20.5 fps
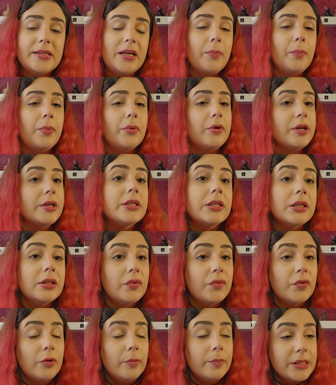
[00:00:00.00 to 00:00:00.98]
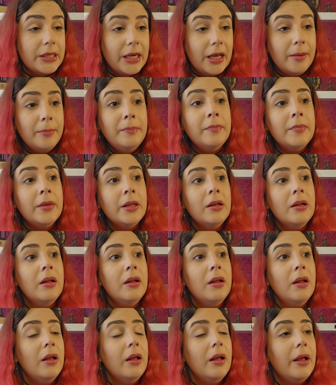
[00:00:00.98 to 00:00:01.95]
separated from them.
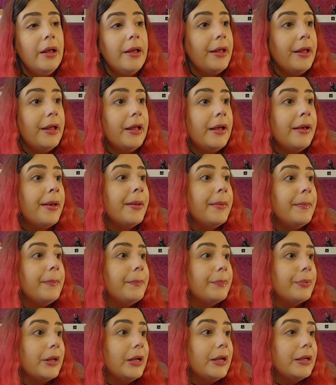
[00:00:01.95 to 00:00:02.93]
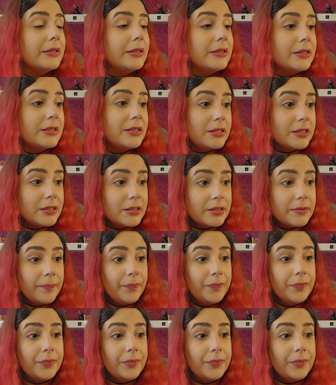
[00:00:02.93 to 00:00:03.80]
But